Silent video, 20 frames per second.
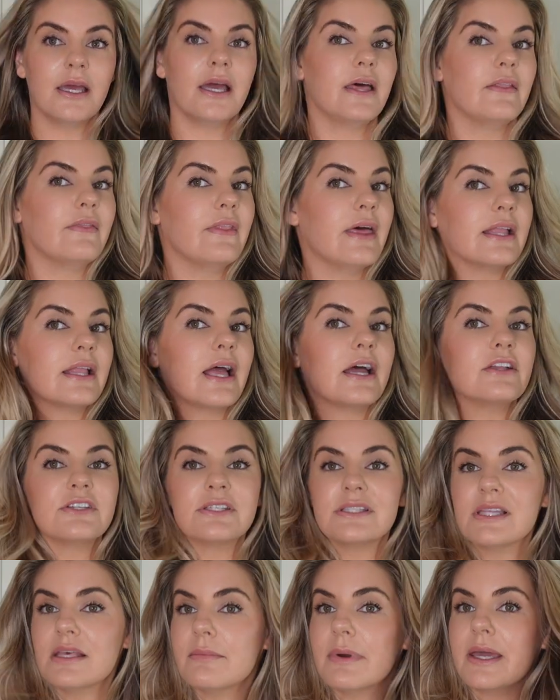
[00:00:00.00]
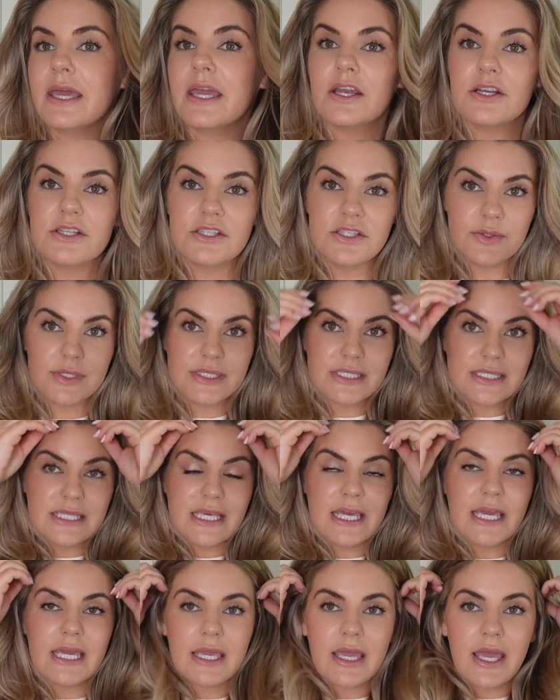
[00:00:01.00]
and then I just let my hair do its
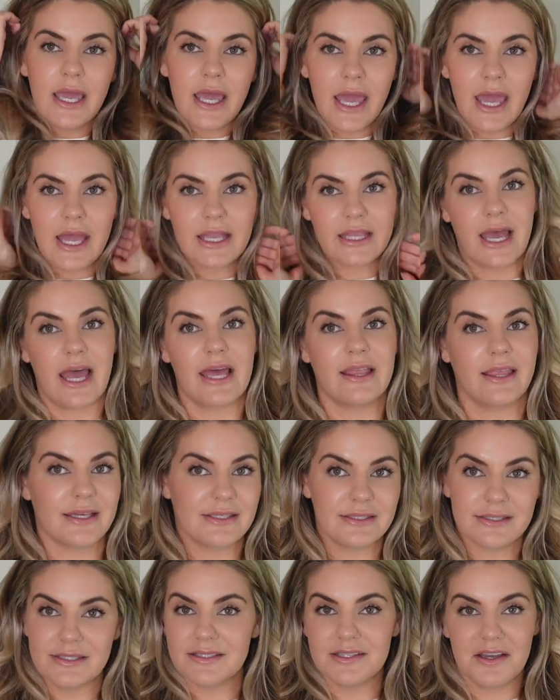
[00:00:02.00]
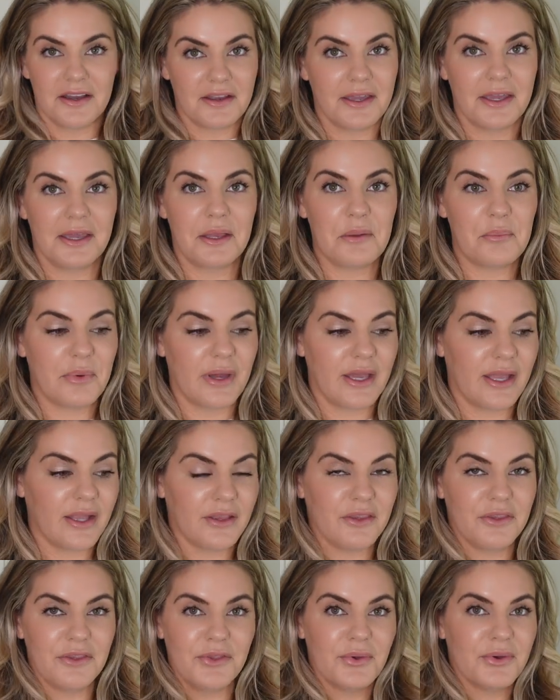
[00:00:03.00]
thing. And I like to tuck it,
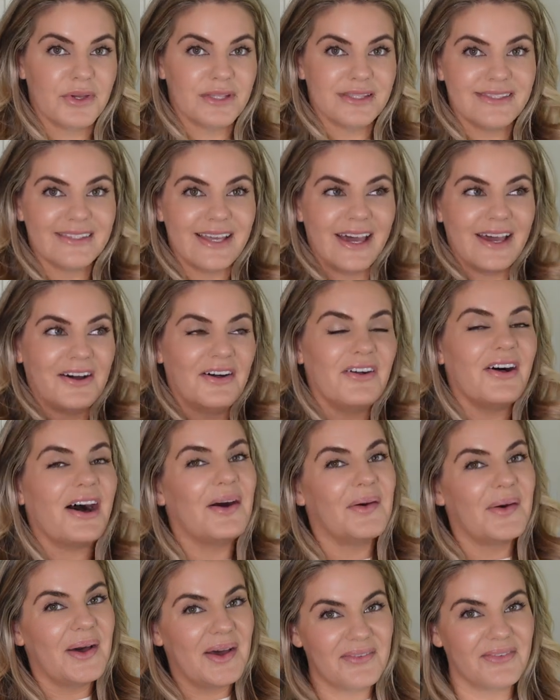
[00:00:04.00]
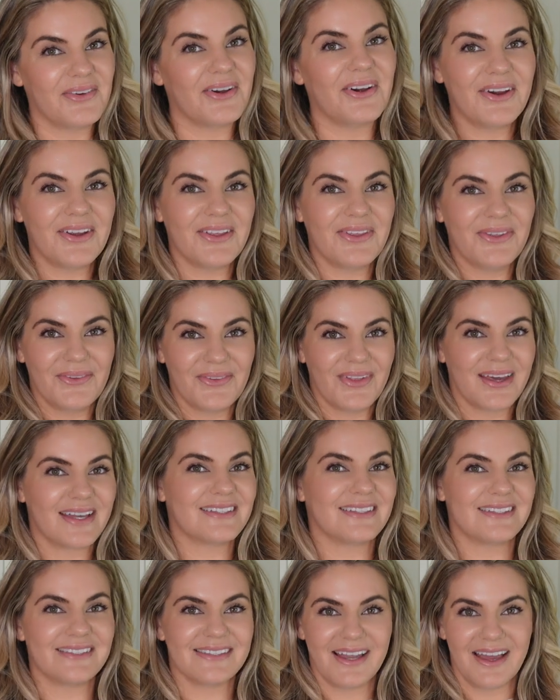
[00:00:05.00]
but you can style however you
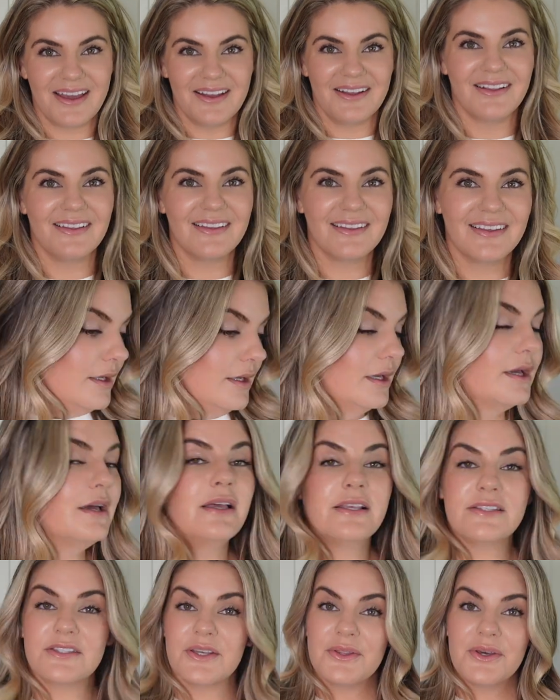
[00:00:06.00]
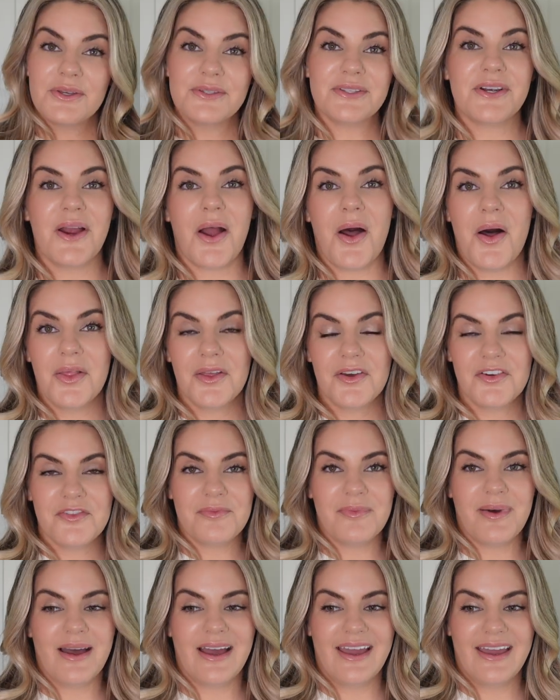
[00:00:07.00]
like to style. So those are all
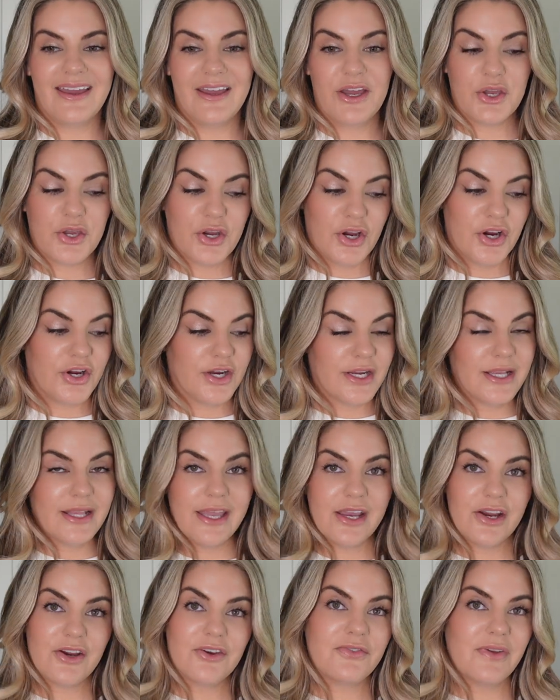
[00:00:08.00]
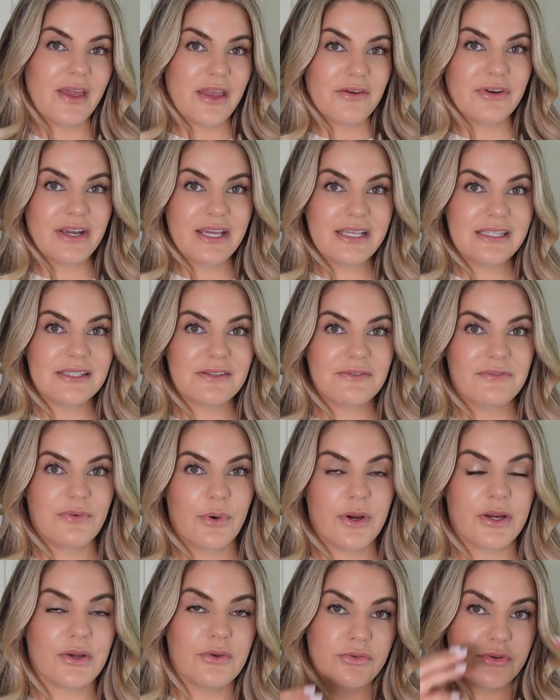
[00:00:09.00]
of my current hair favorites
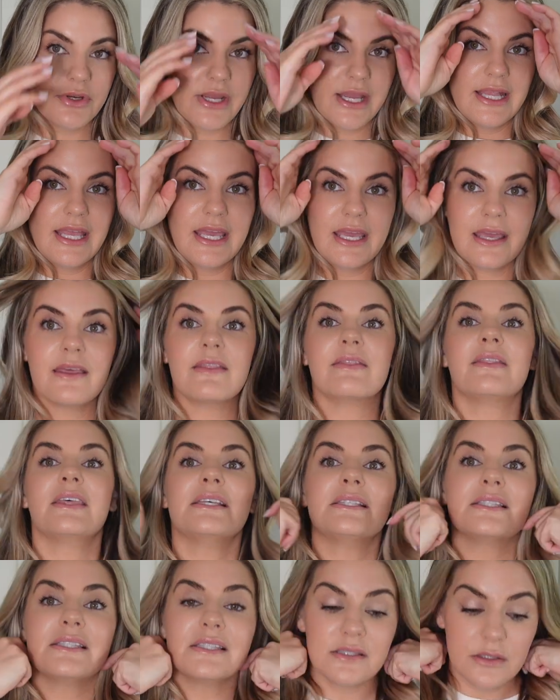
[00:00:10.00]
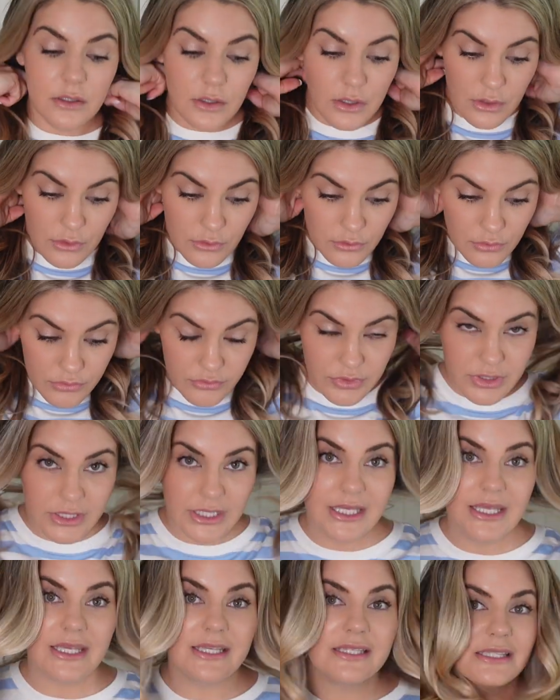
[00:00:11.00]
for creating this
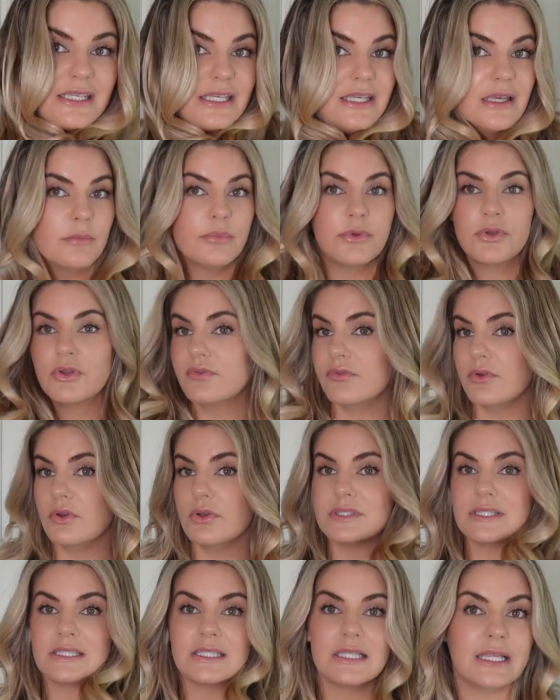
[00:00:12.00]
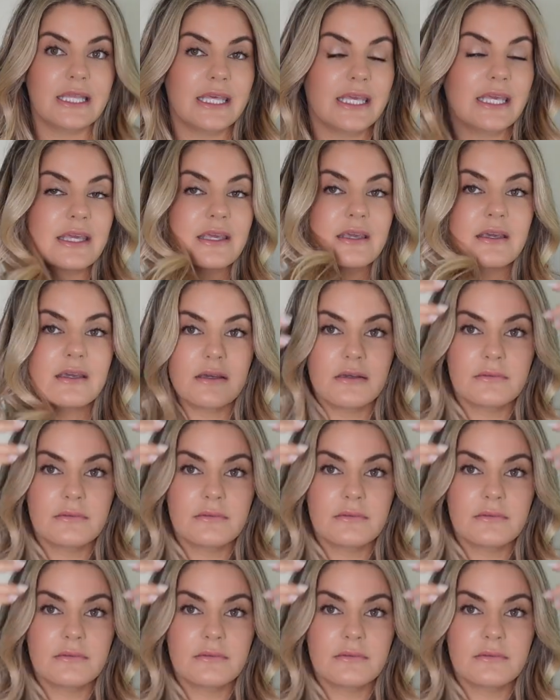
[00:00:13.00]
really easy, beautiful, sleek,